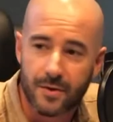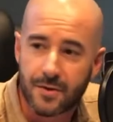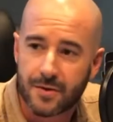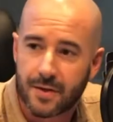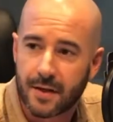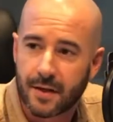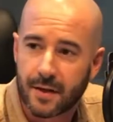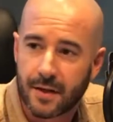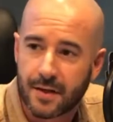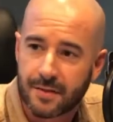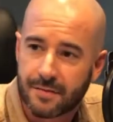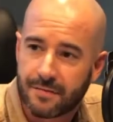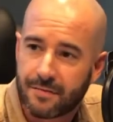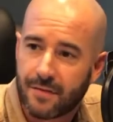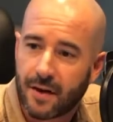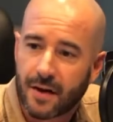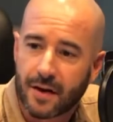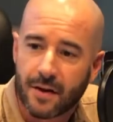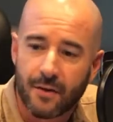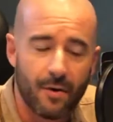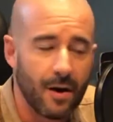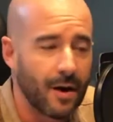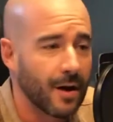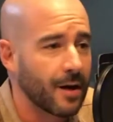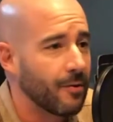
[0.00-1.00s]
and let's
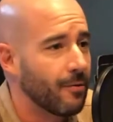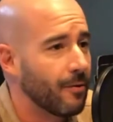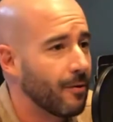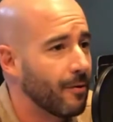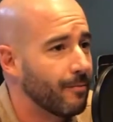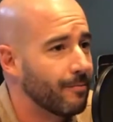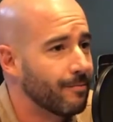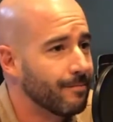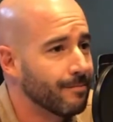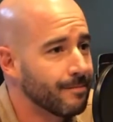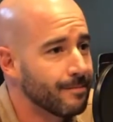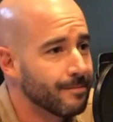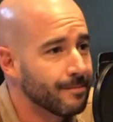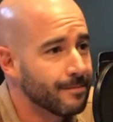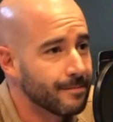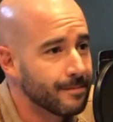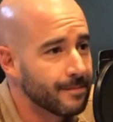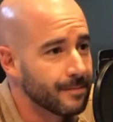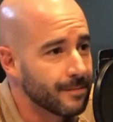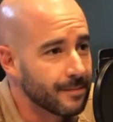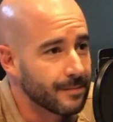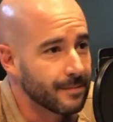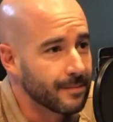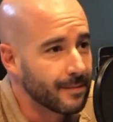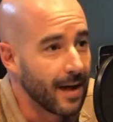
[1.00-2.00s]
fucking rock and roll.
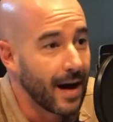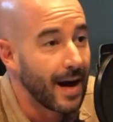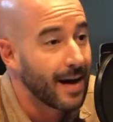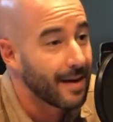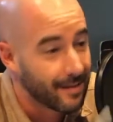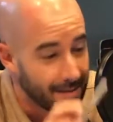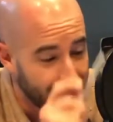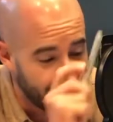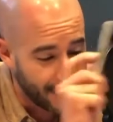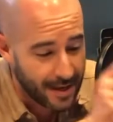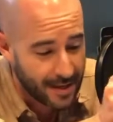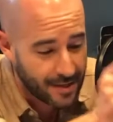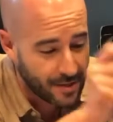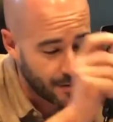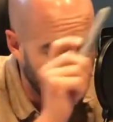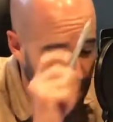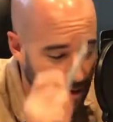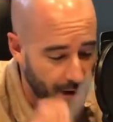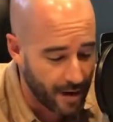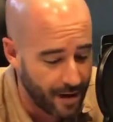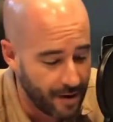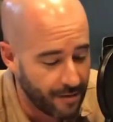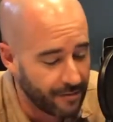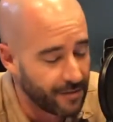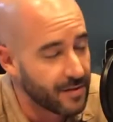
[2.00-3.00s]
That's what
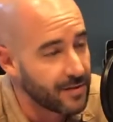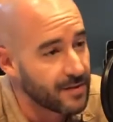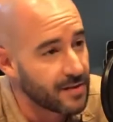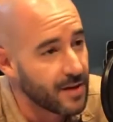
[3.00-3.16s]
I have to say.